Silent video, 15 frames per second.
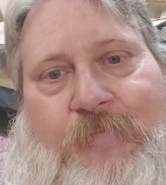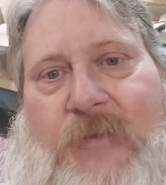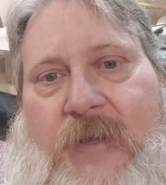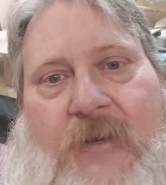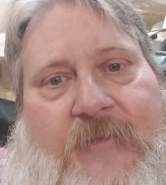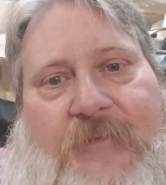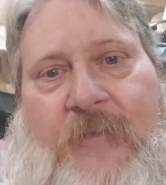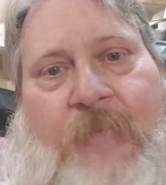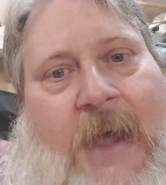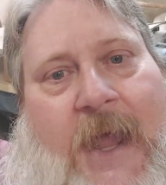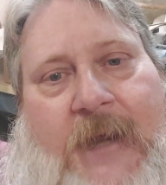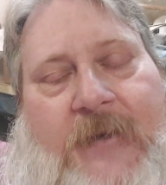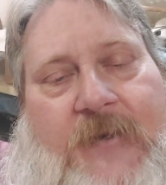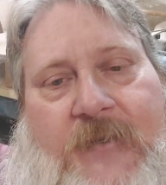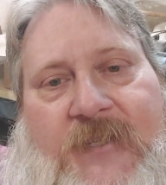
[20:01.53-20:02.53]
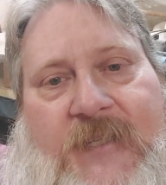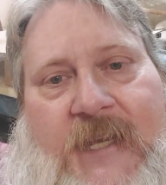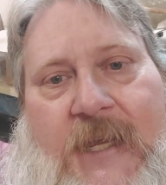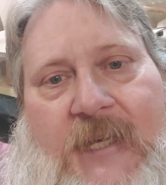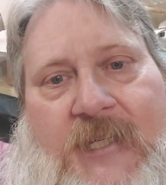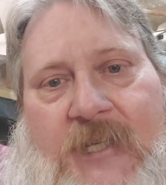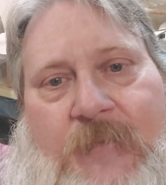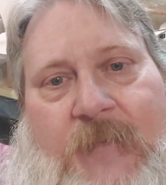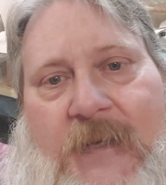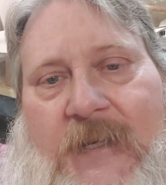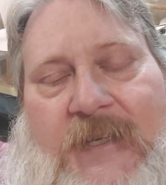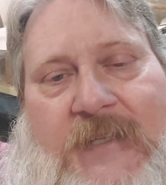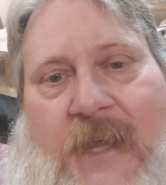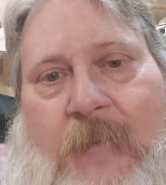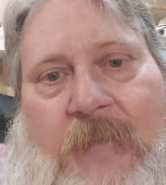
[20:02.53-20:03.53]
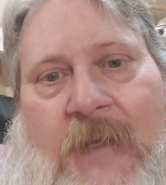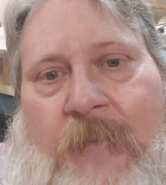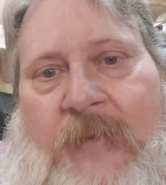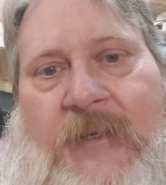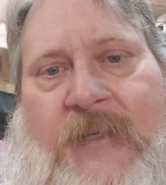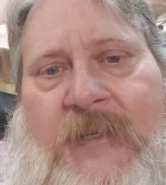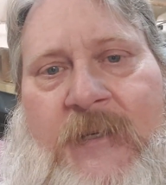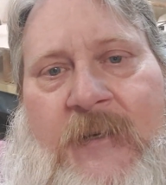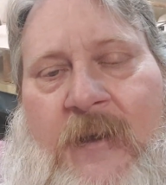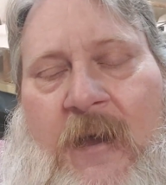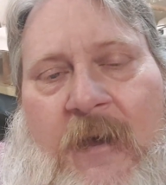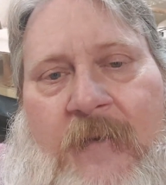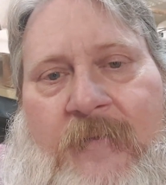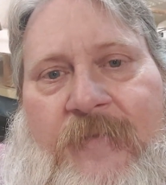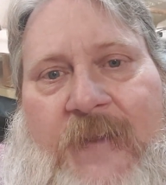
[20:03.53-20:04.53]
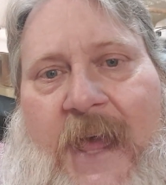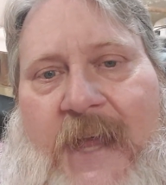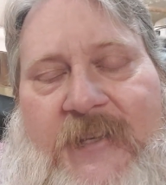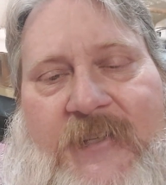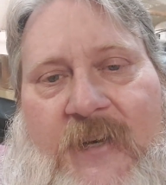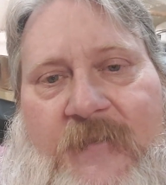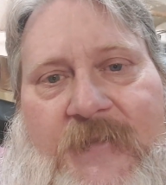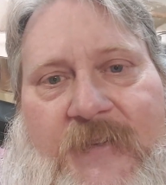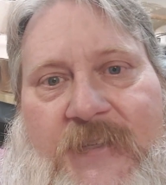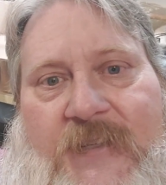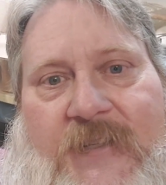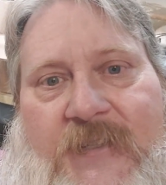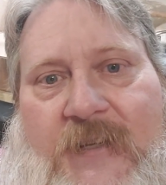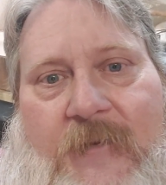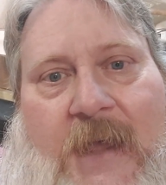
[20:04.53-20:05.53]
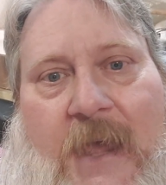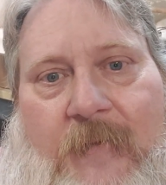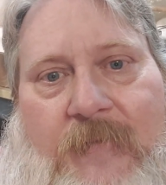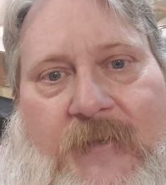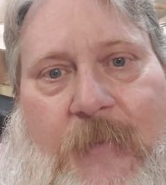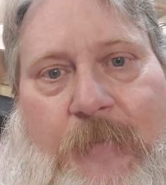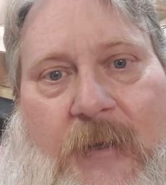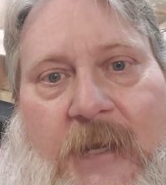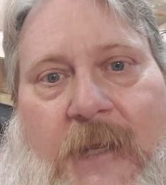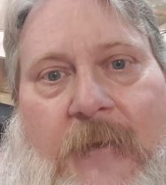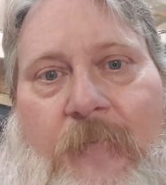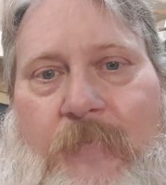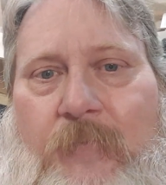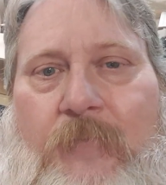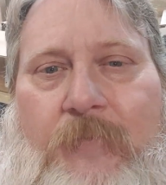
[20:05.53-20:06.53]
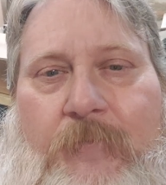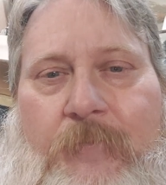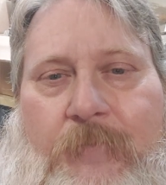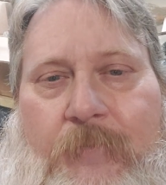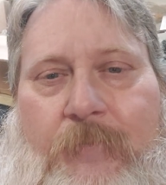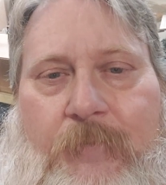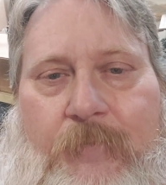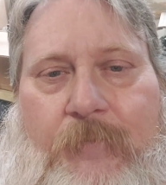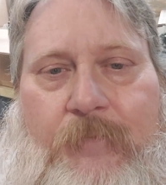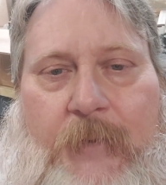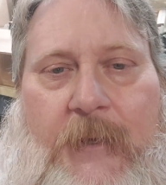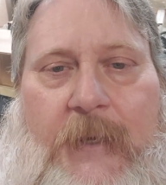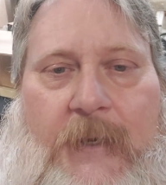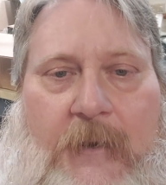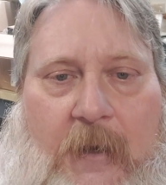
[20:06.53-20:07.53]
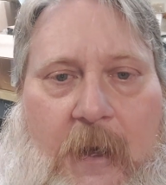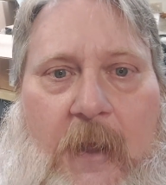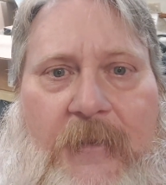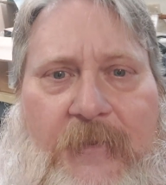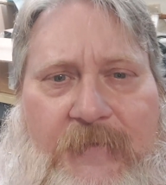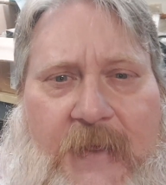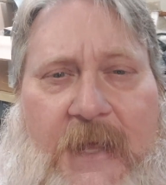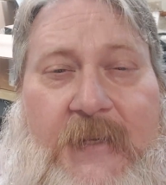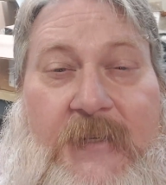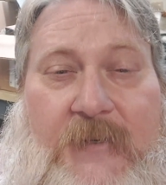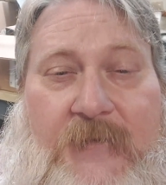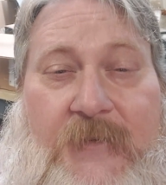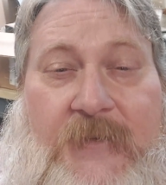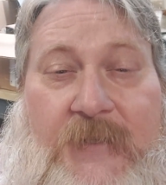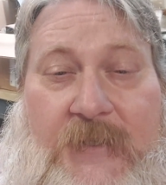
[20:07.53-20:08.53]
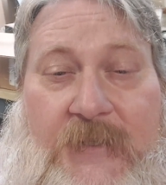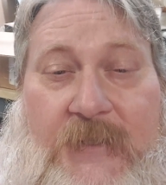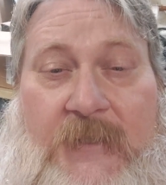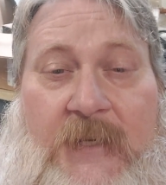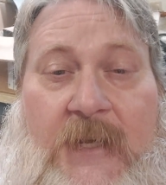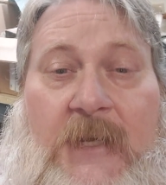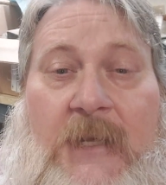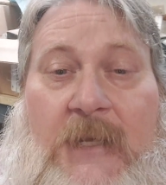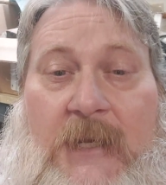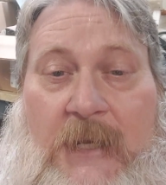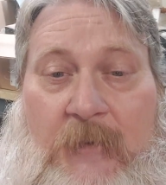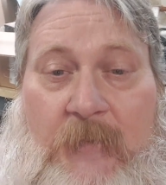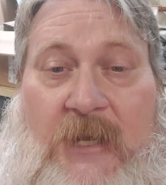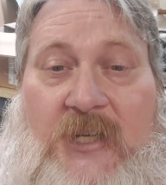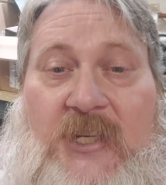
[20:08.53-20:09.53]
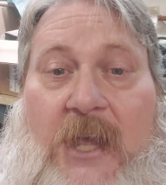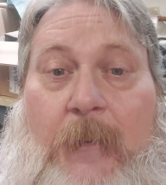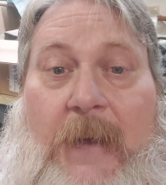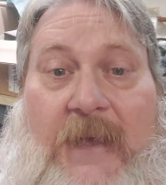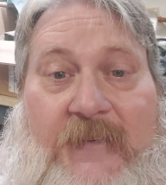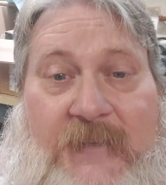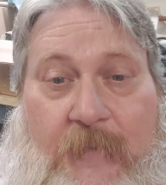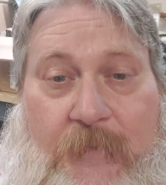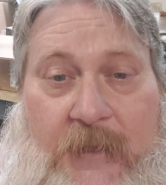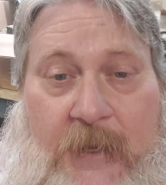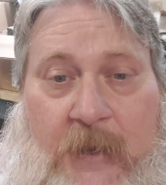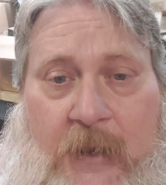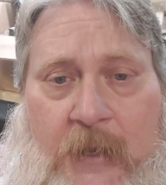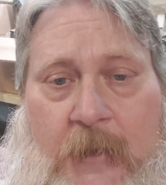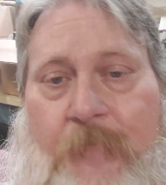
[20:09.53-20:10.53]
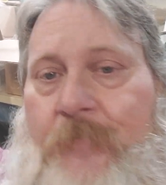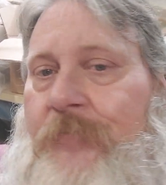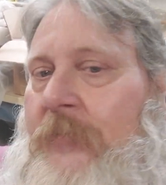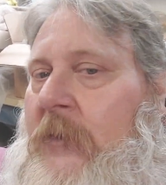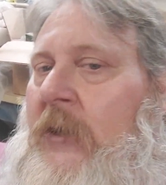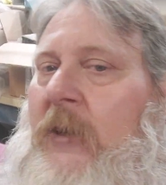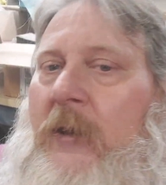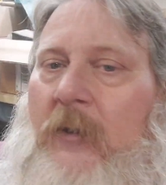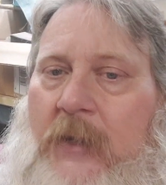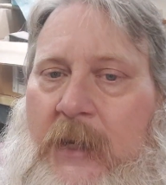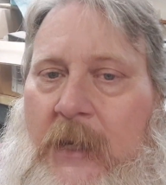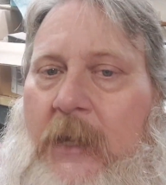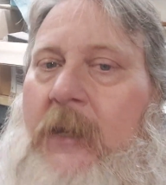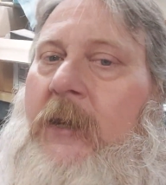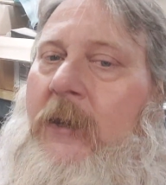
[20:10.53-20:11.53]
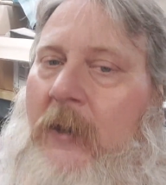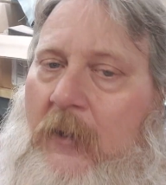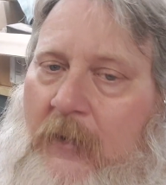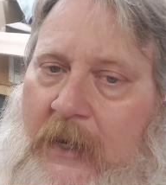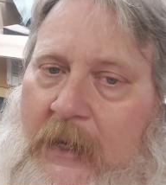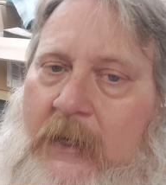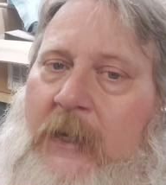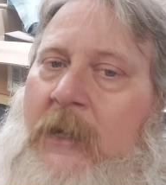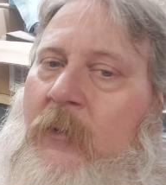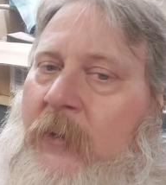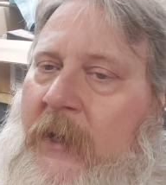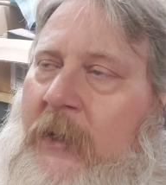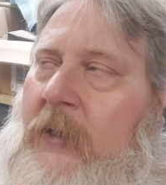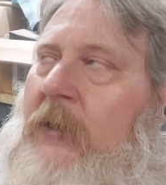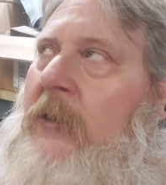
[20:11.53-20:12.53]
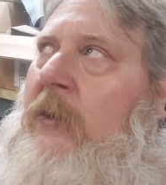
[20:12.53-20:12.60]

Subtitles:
beautiful miter station because I'm limited on flat surfaces to put it. But all the flat surfaces in my shop have something on it. Okay. All right. Anyway,